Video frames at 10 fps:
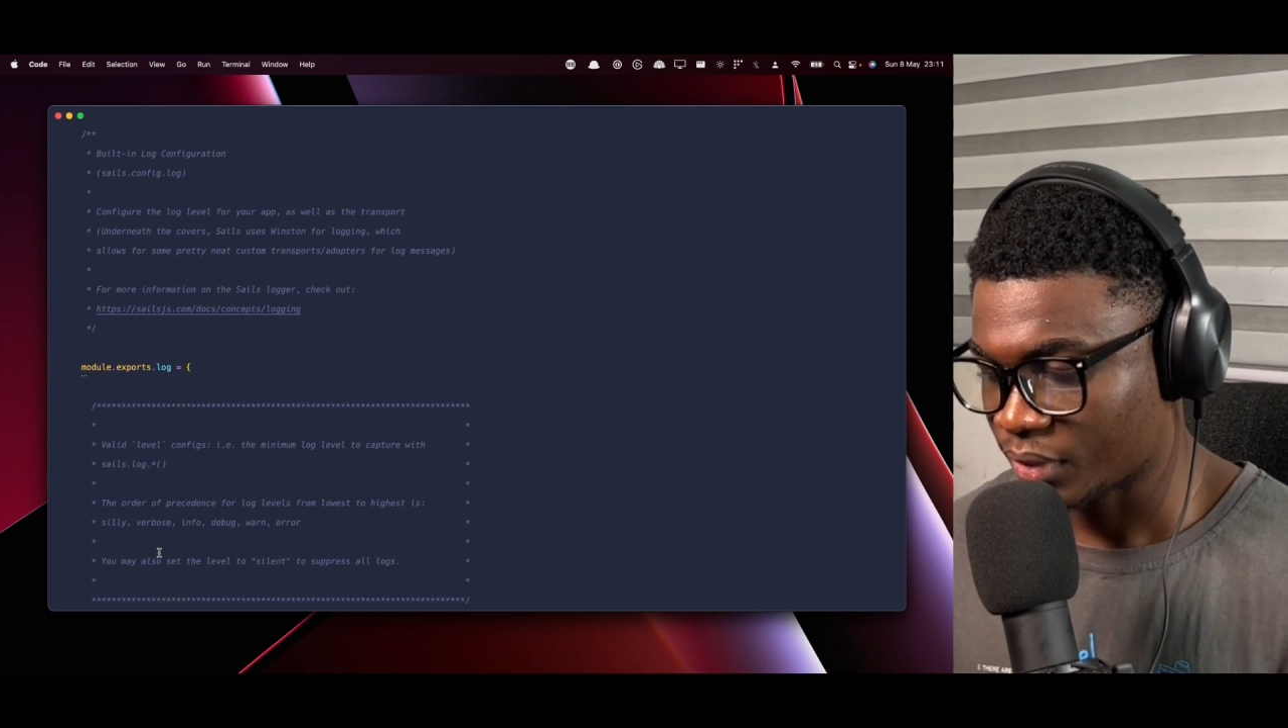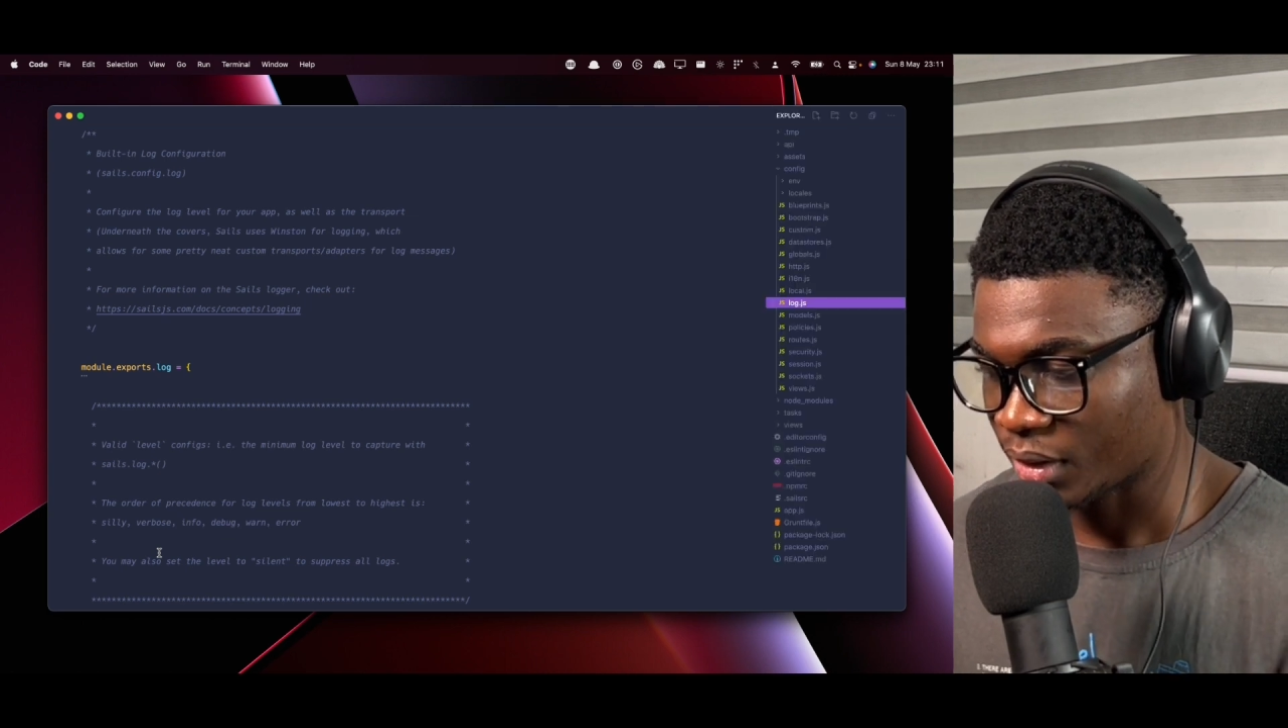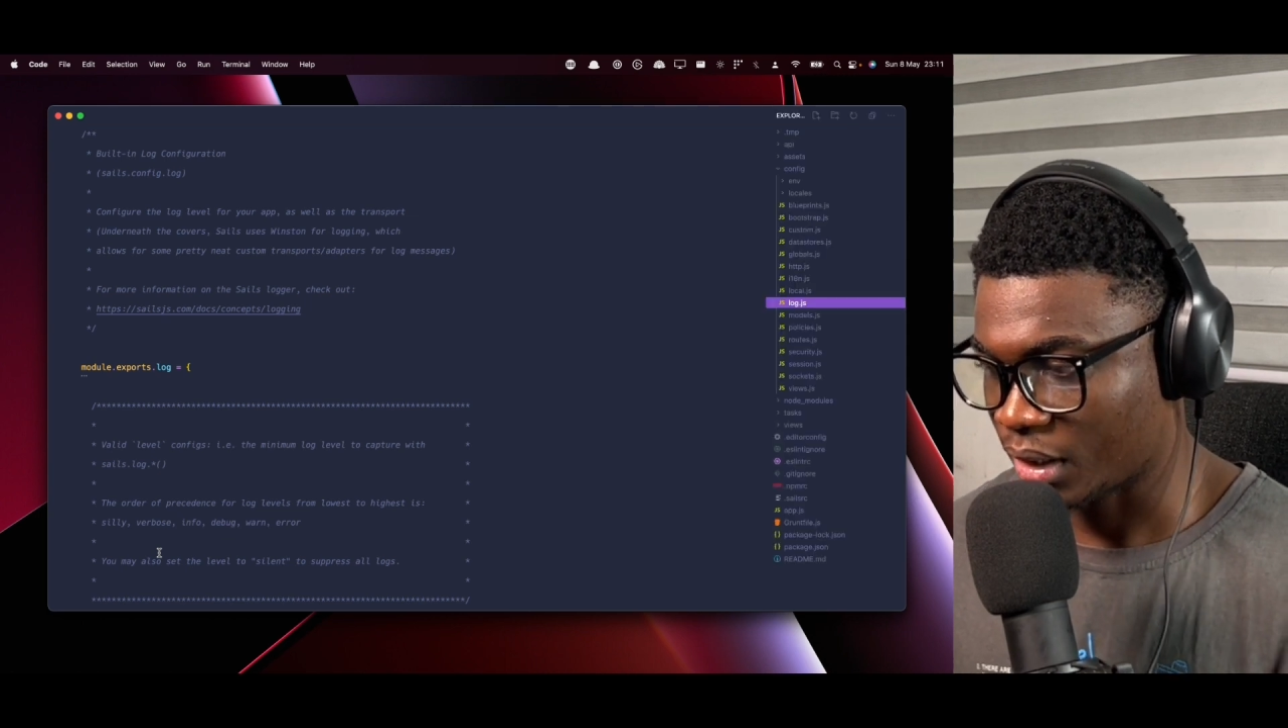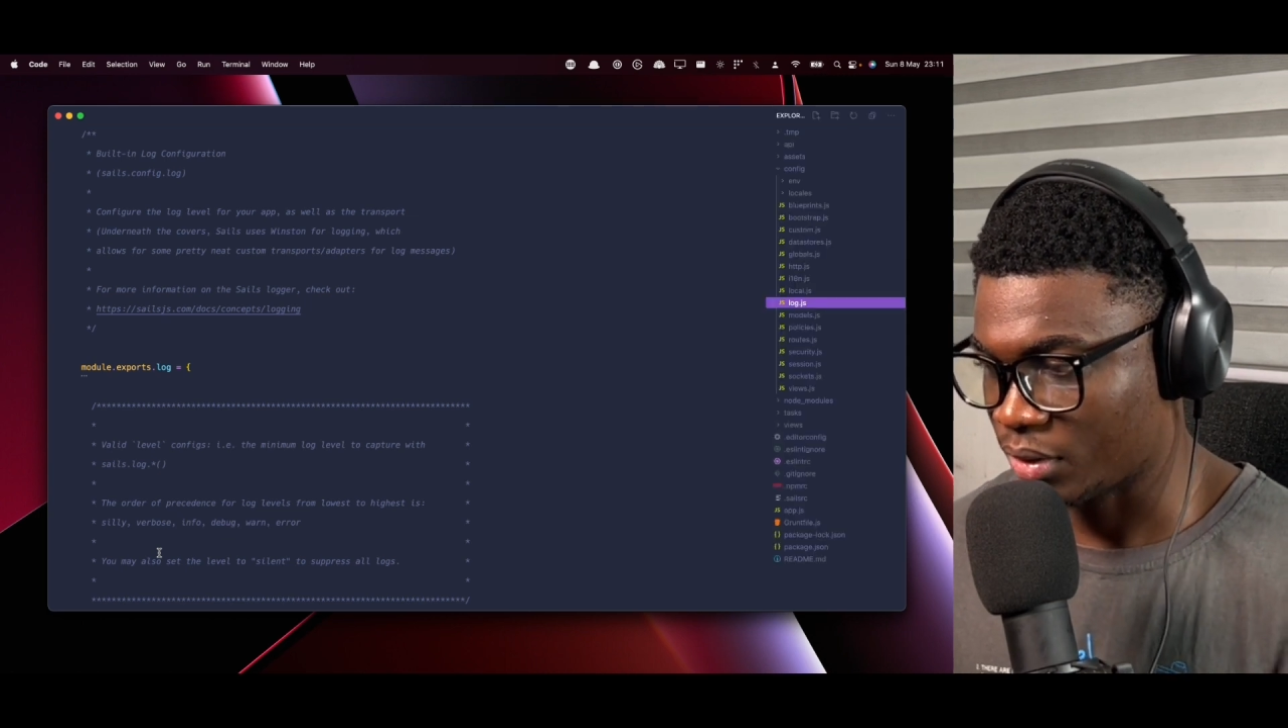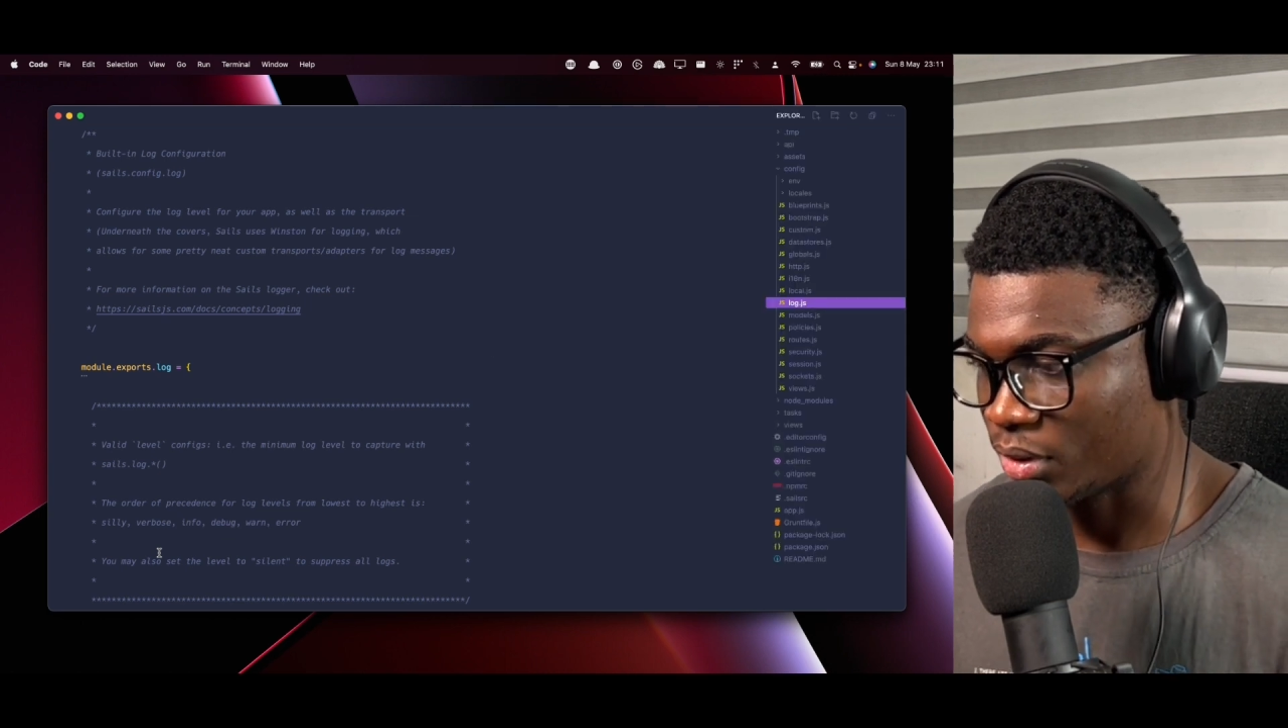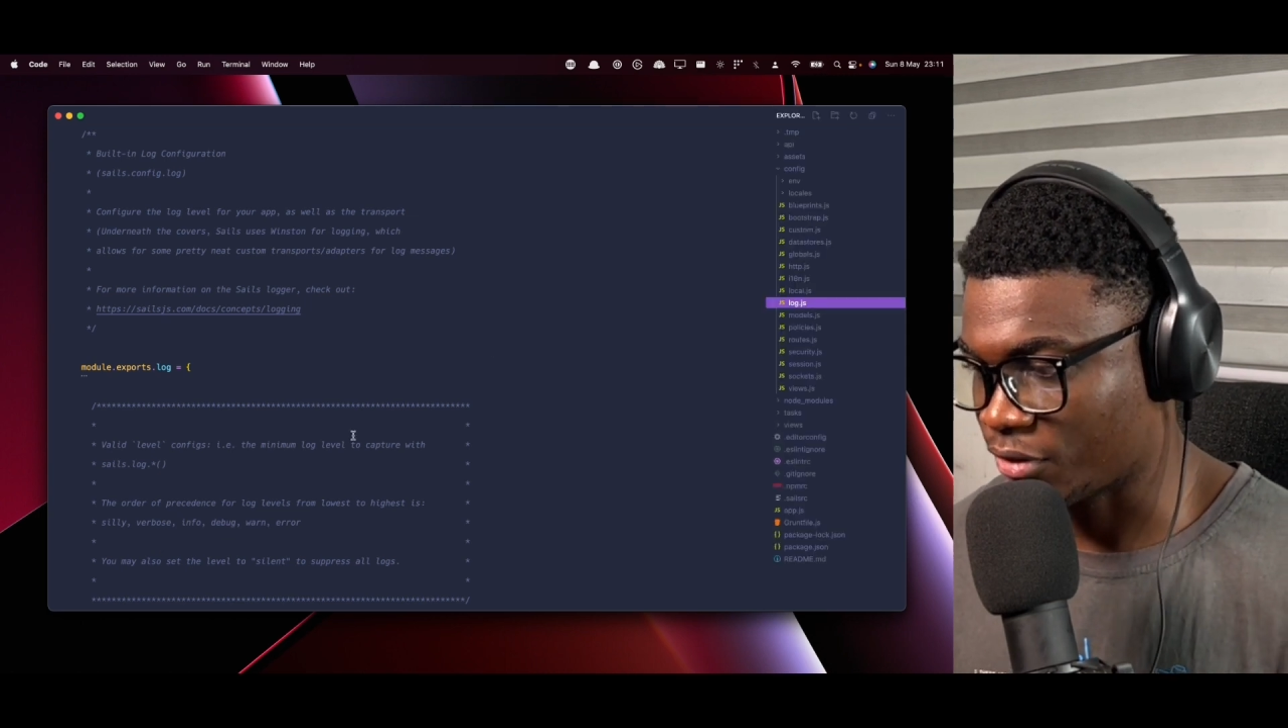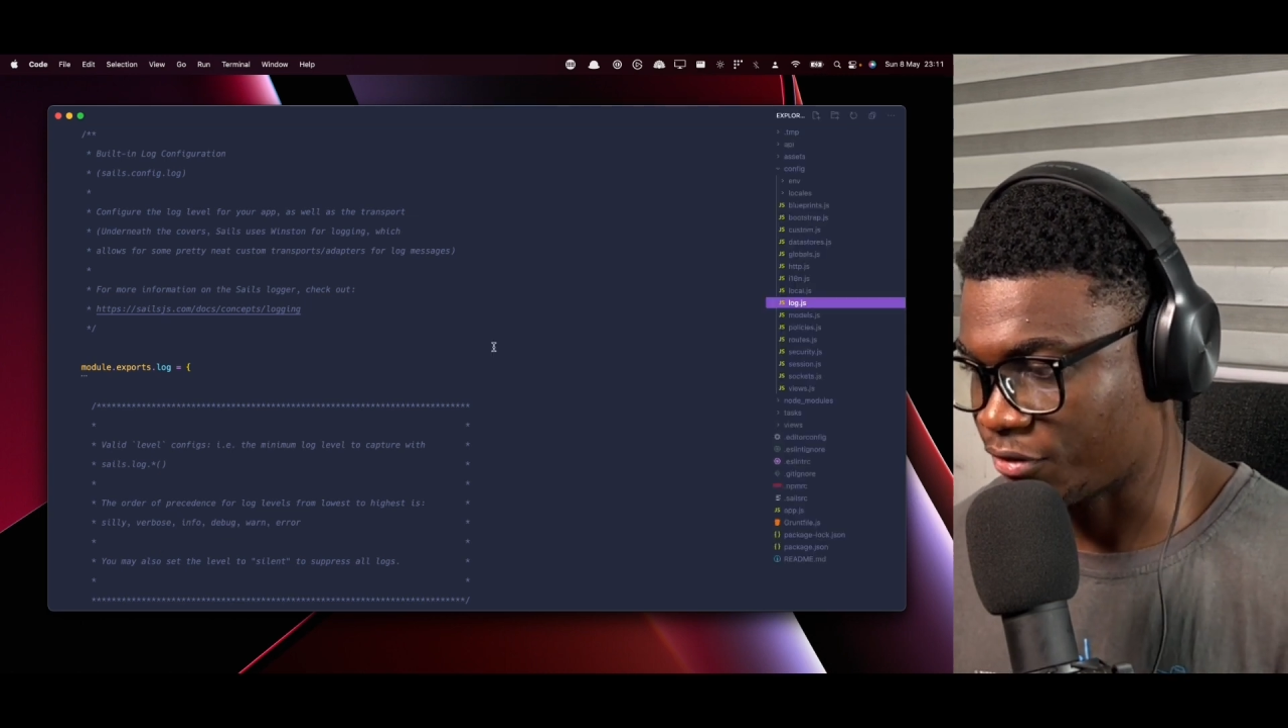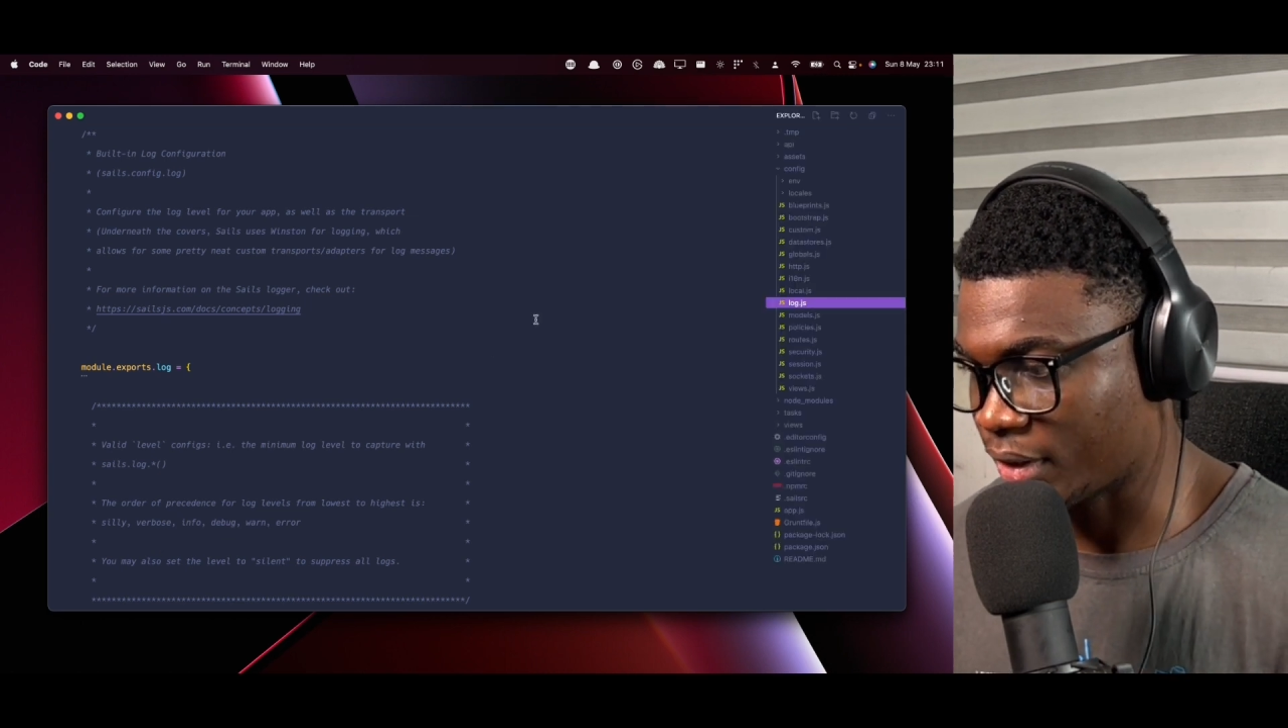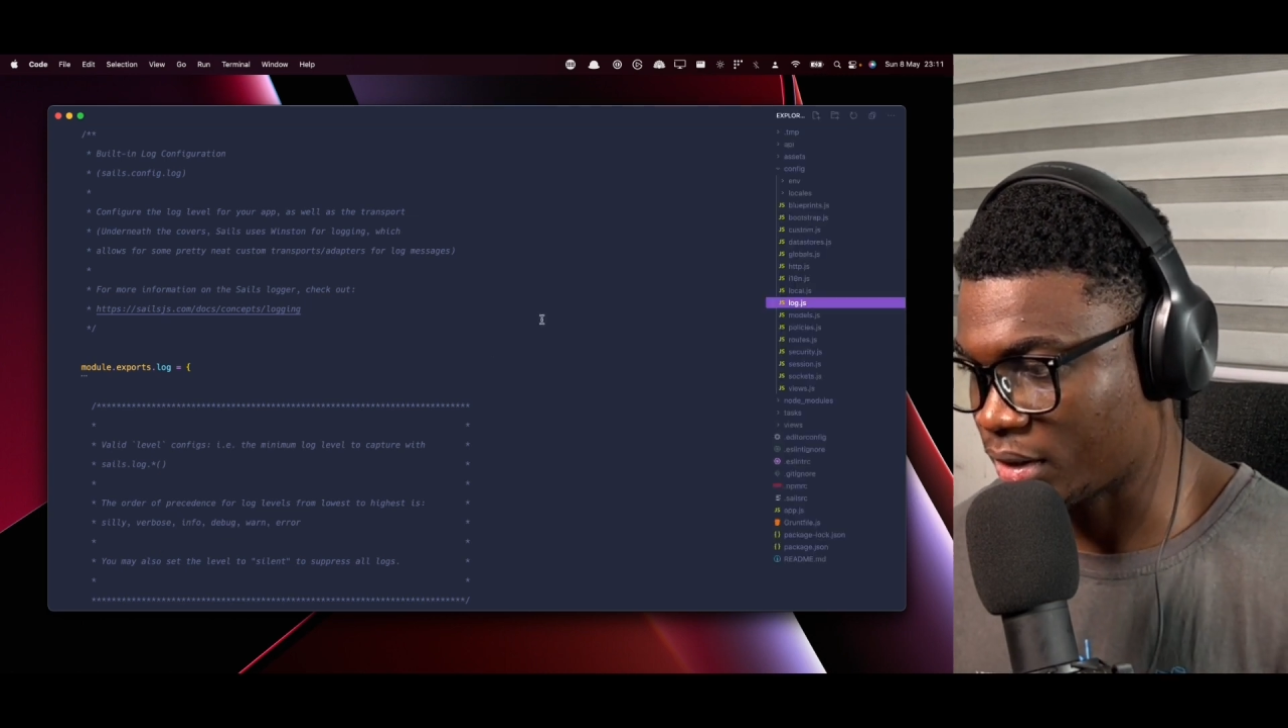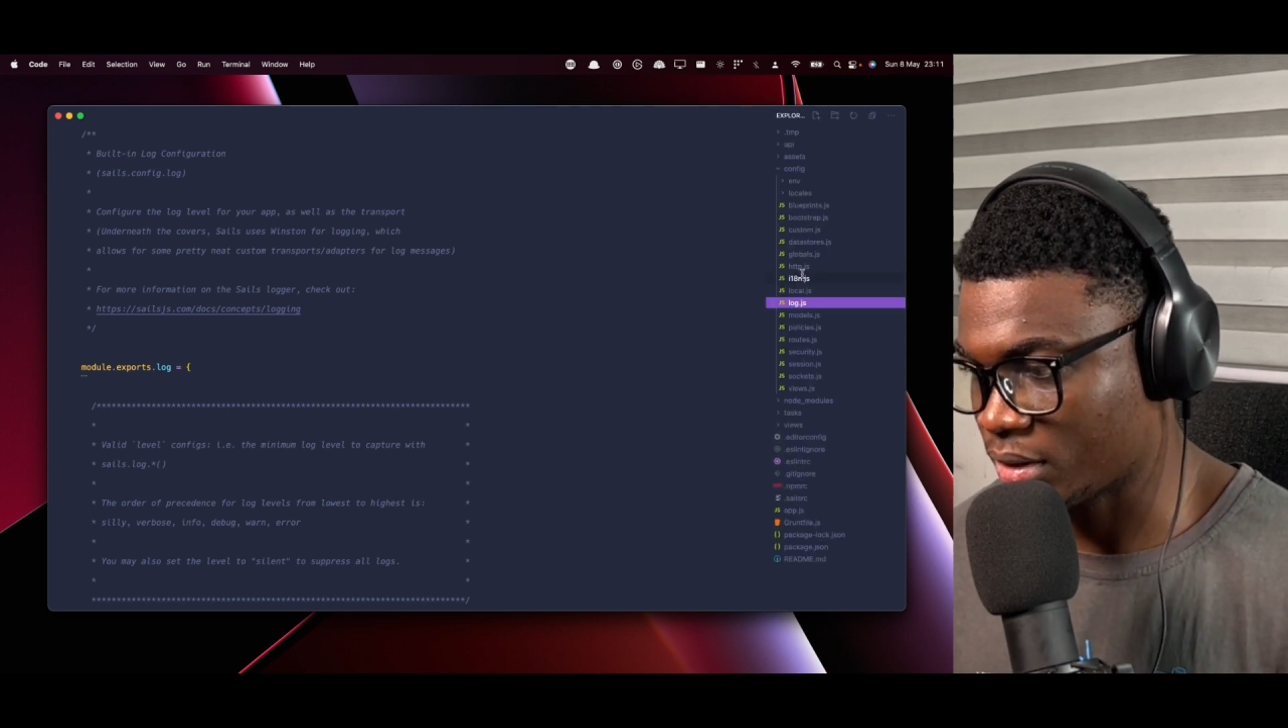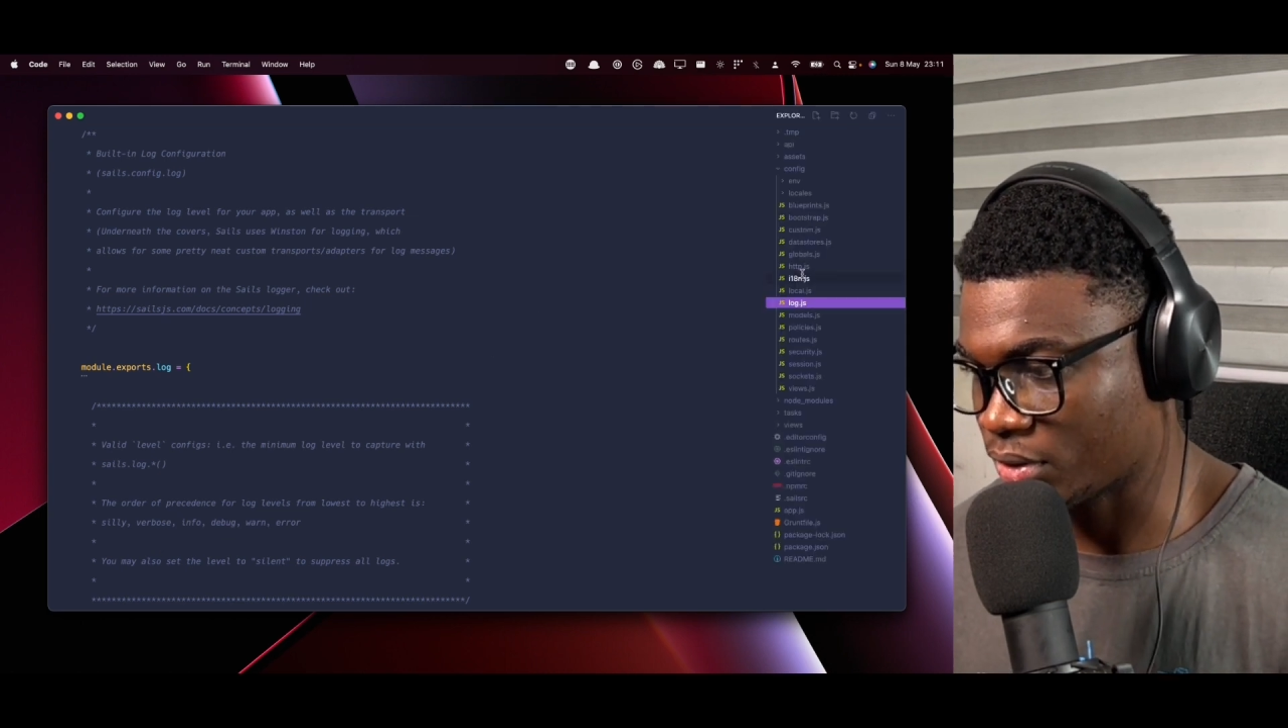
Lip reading: and you can find this